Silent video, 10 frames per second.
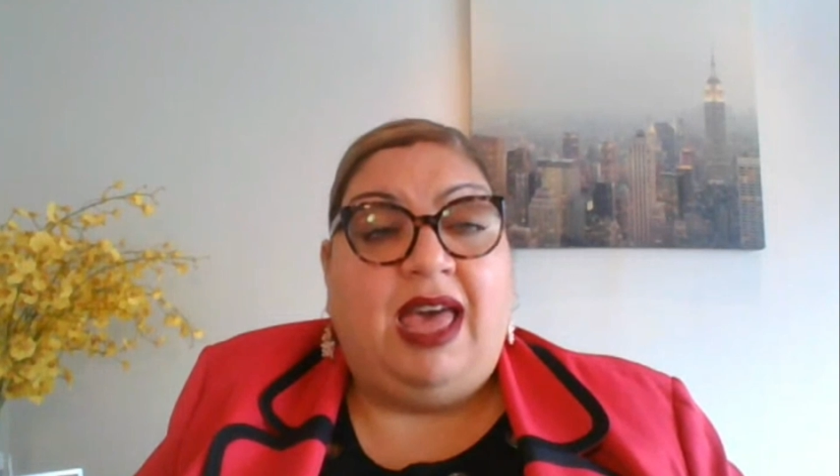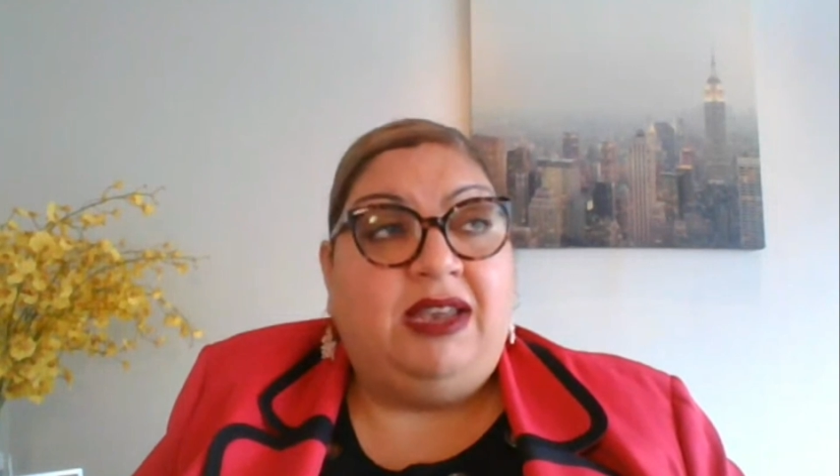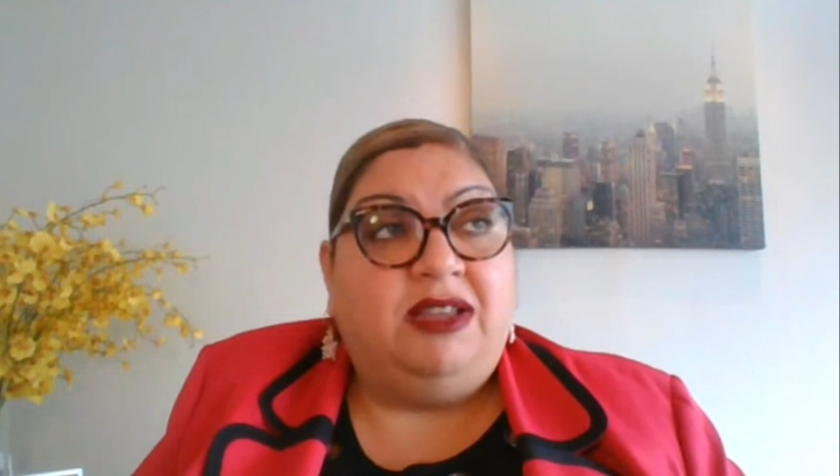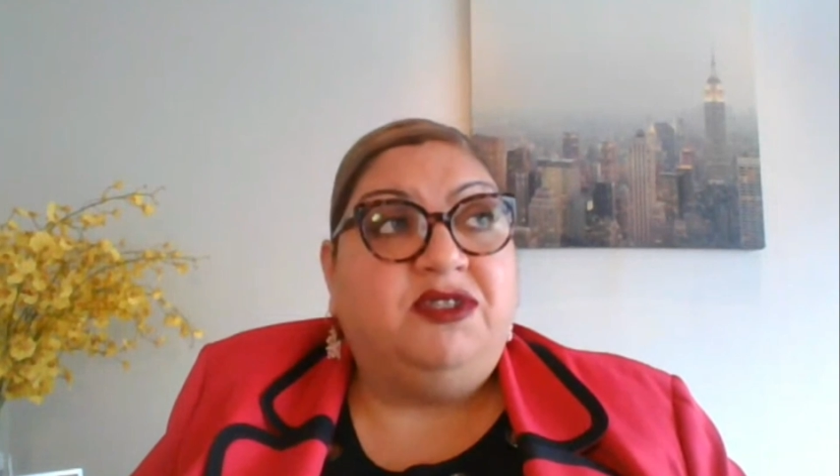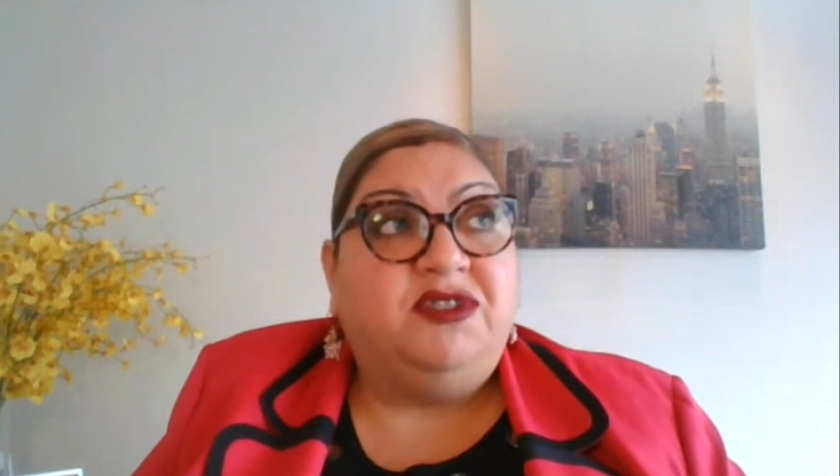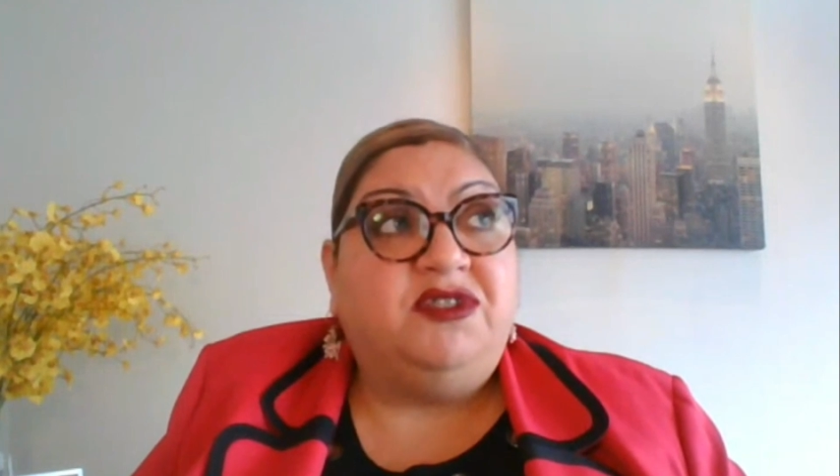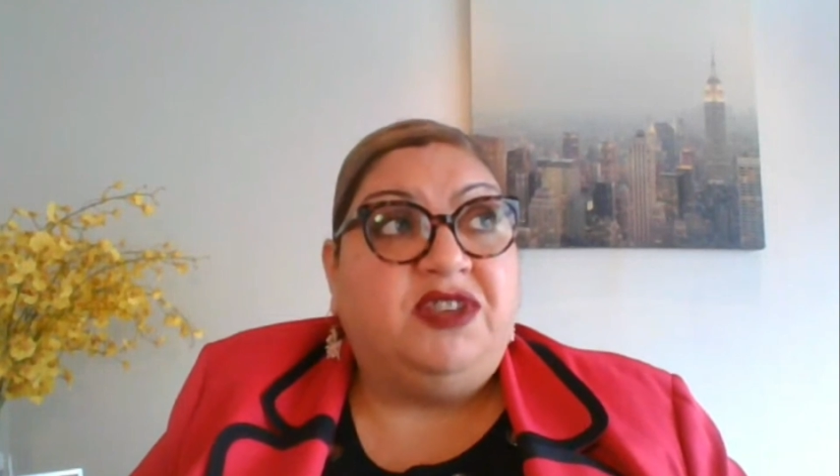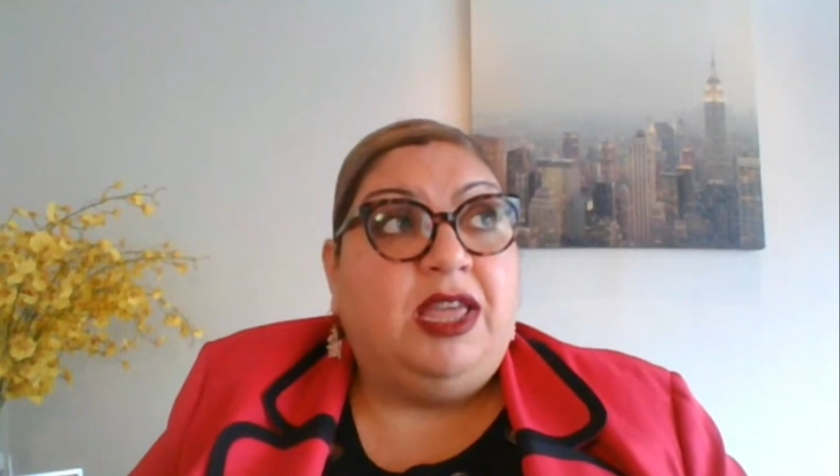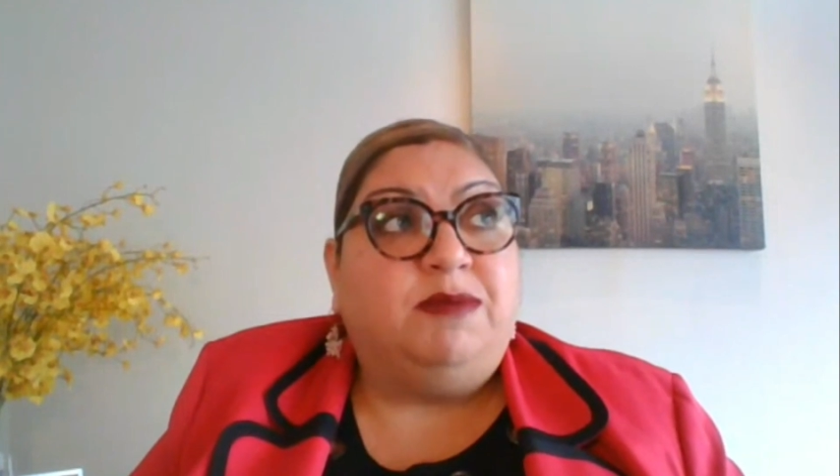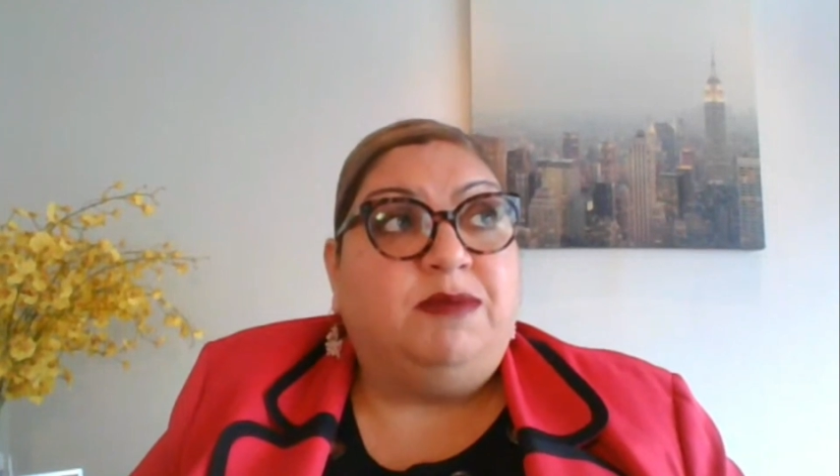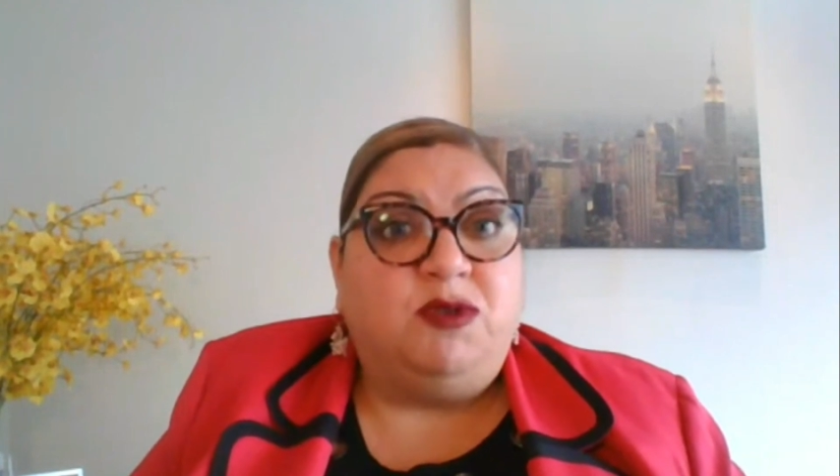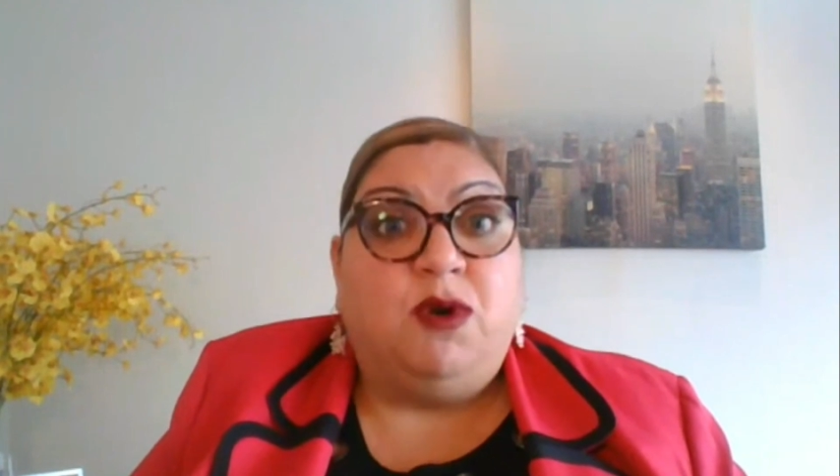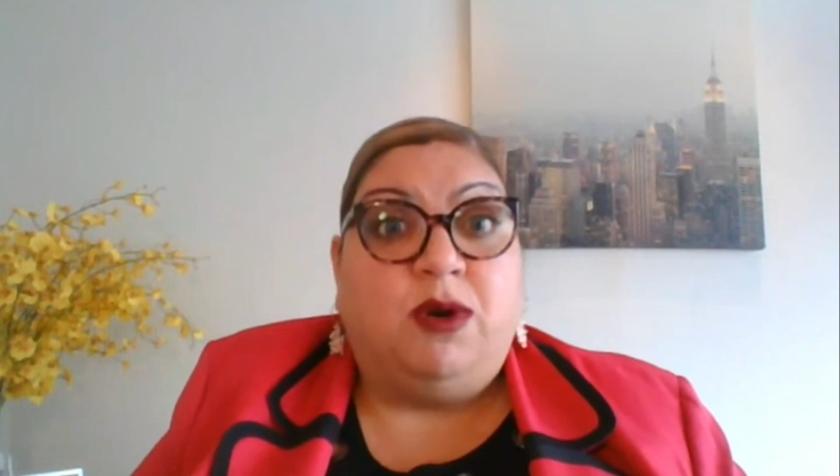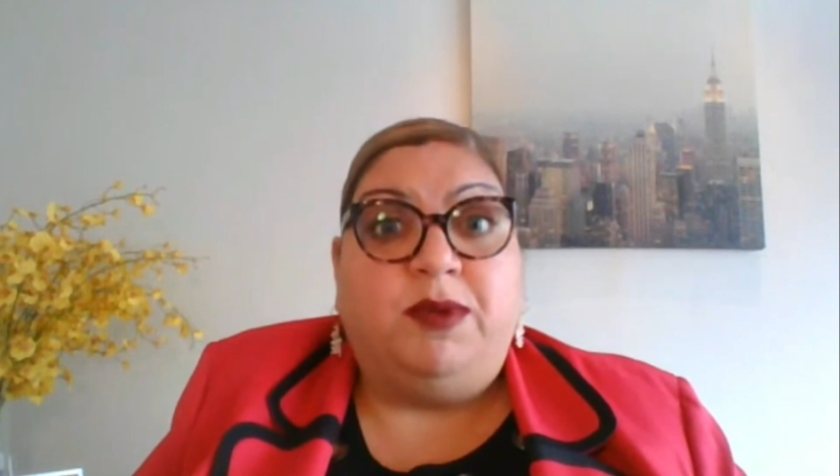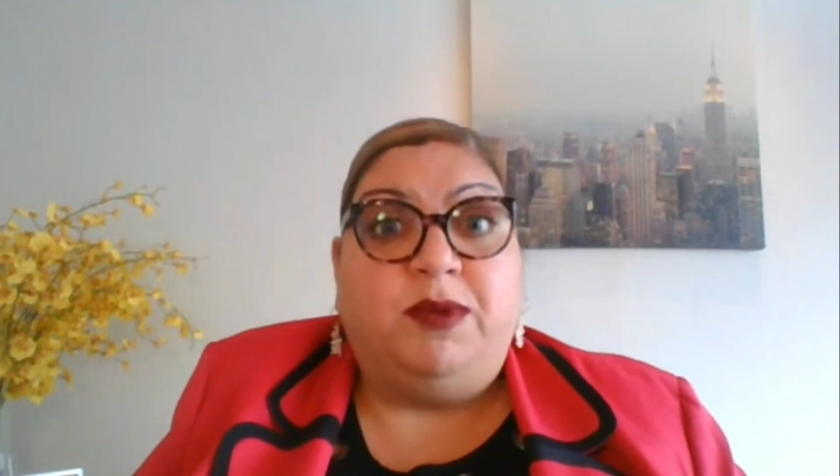and it just seems
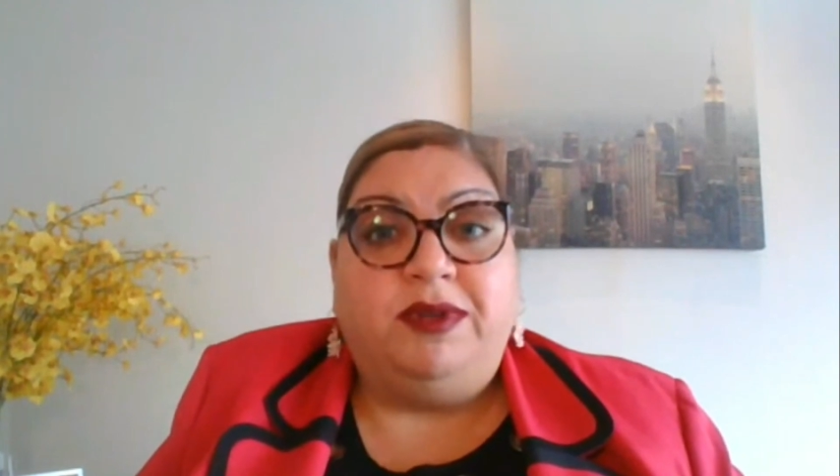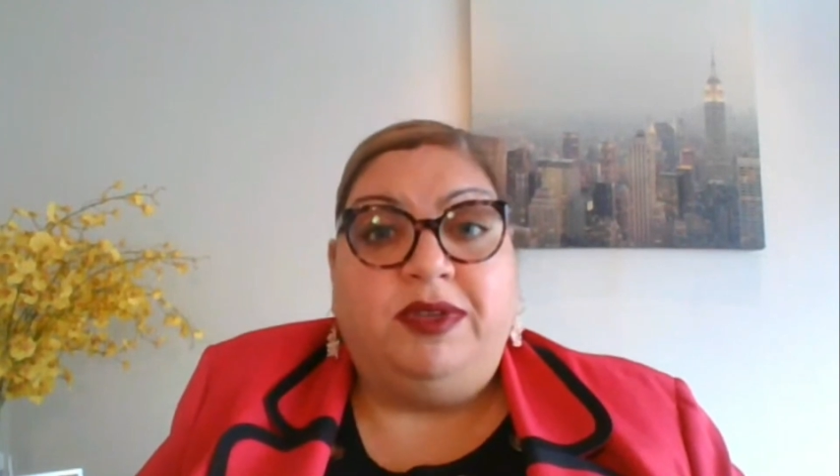normal.